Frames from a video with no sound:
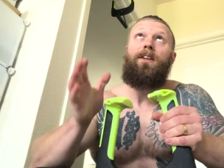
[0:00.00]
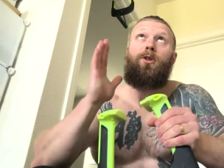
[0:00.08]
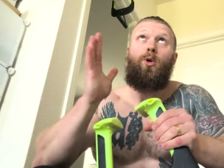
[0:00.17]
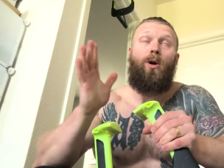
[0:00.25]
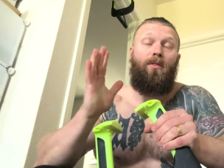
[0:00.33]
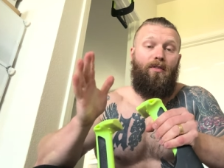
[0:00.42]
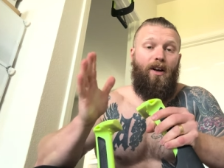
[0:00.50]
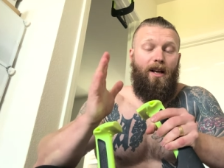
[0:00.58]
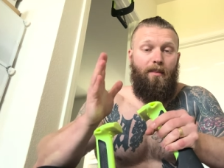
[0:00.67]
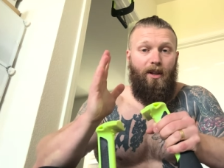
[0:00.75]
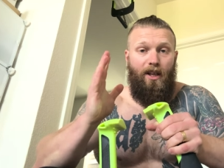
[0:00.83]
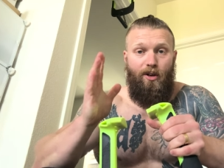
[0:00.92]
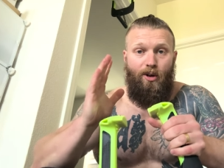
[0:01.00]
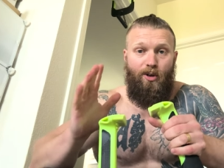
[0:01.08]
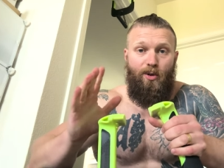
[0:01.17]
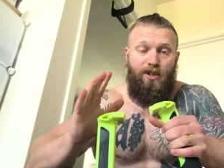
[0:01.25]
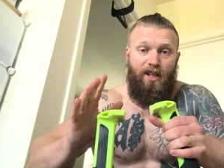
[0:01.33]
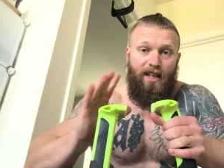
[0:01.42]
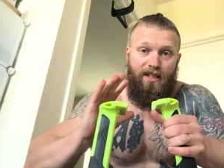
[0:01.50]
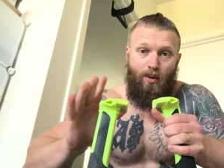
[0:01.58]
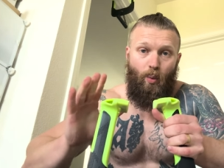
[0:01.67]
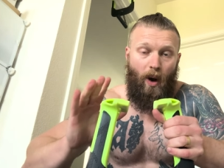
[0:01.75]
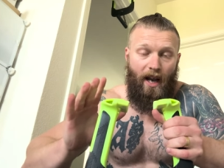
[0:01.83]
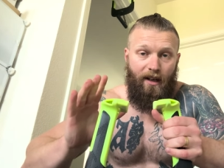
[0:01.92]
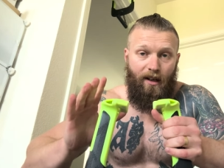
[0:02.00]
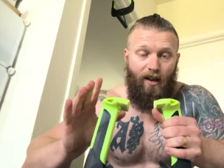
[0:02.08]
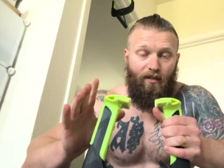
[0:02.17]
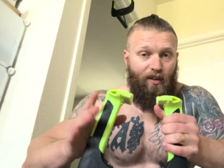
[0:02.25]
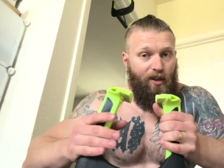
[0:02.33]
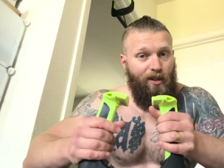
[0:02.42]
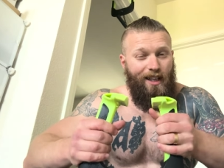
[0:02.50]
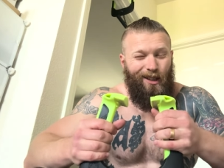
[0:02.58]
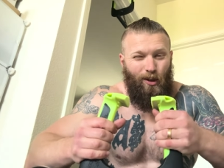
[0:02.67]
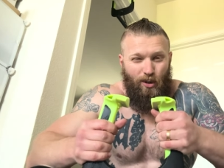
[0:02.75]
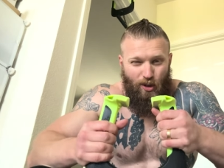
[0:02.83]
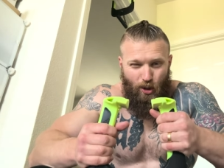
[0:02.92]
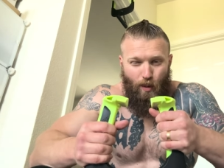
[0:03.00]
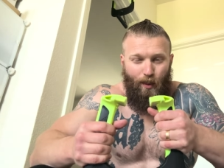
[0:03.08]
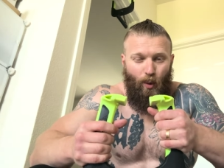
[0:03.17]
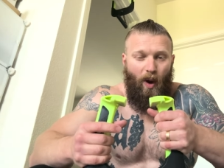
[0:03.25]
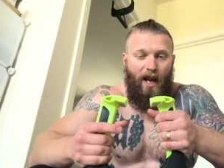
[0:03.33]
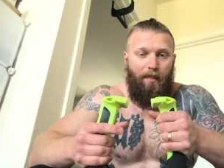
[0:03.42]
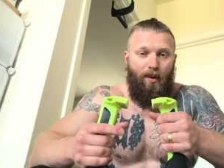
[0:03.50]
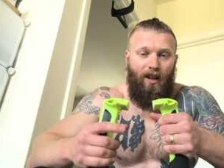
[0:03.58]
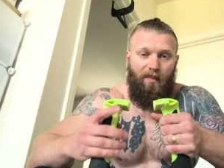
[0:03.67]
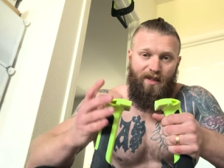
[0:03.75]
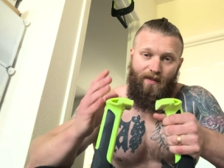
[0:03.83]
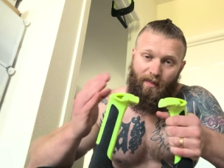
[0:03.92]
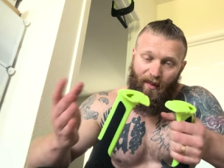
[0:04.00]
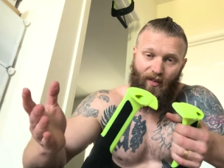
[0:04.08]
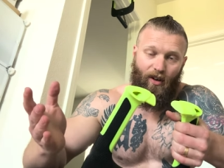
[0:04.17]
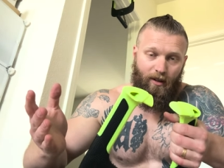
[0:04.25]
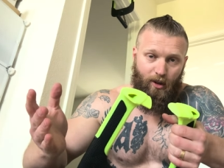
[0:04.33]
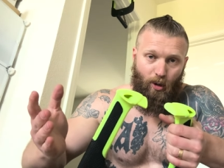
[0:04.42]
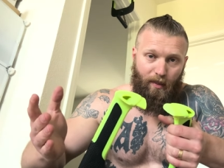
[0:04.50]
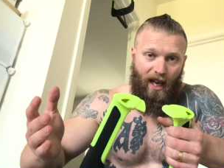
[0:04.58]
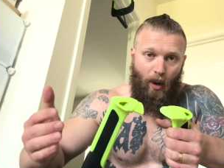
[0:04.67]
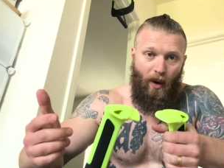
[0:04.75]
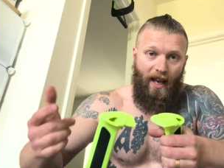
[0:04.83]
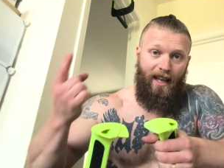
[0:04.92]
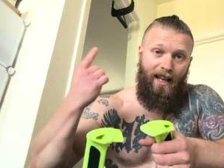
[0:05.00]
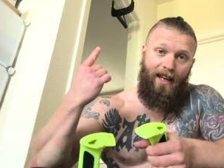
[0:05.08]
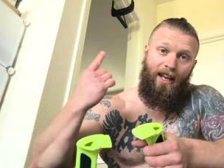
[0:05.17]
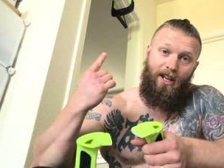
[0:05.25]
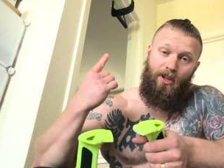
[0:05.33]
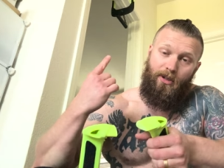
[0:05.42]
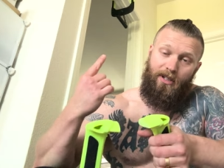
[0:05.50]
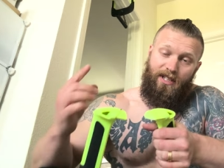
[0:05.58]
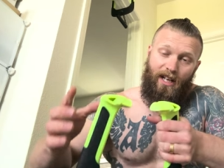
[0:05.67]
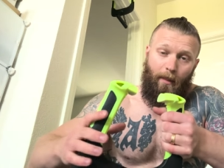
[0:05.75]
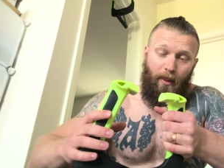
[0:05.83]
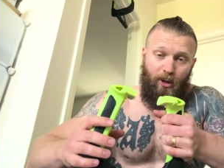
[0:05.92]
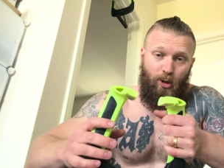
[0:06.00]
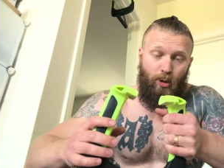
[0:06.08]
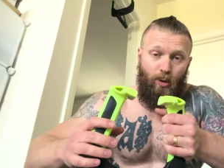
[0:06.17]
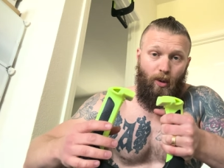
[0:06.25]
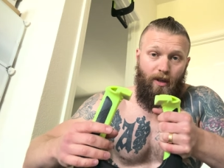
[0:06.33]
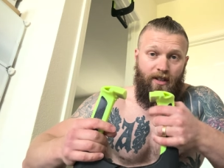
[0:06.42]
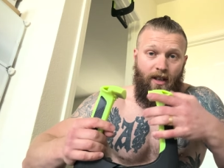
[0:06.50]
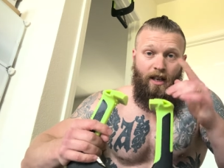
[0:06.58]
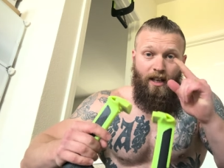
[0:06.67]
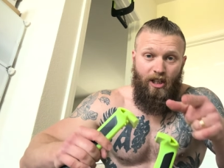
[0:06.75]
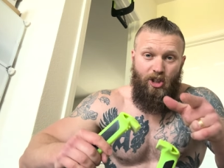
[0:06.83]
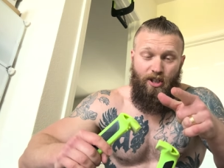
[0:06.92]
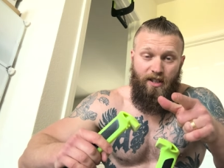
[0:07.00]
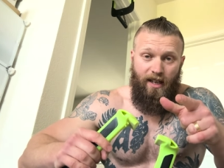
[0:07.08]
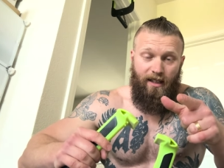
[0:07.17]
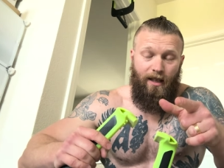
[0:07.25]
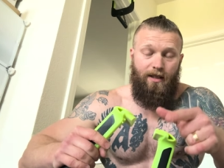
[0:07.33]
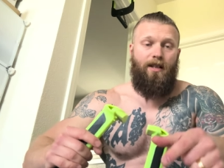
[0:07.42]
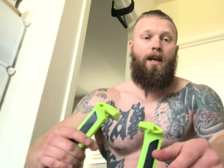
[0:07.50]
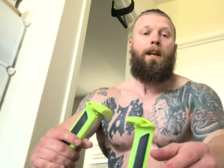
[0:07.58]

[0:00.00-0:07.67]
the door frame that you're using isn't wide enough for you to get those super wide pull-ups, if you prefer to do them that way, you can set up on two doors just like this.